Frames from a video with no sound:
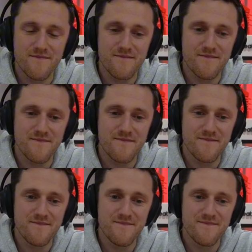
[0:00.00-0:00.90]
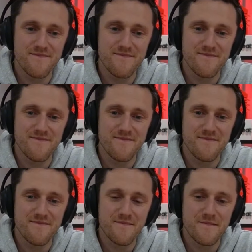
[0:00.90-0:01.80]

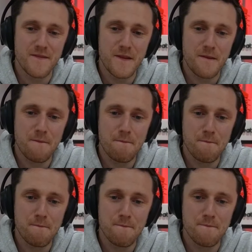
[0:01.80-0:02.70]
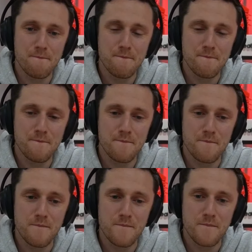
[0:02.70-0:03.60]
The person shown says nothing.